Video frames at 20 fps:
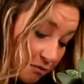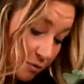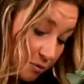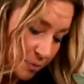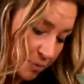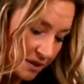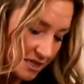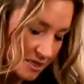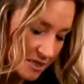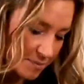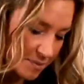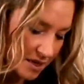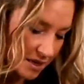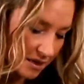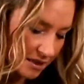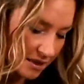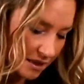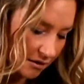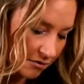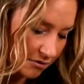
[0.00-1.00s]
with
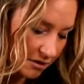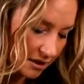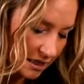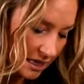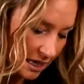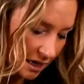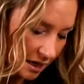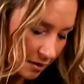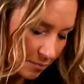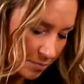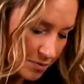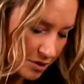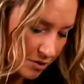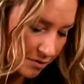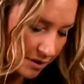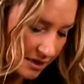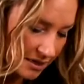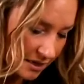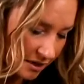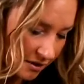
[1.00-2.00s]
placement, that really helps you
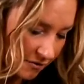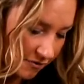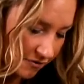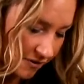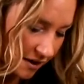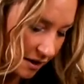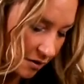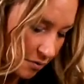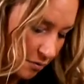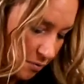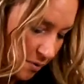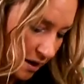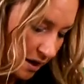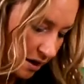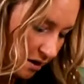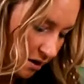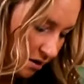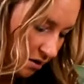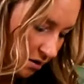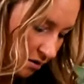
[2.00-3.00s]
identify
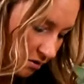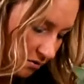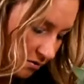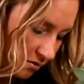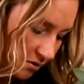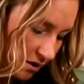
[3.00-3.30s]
where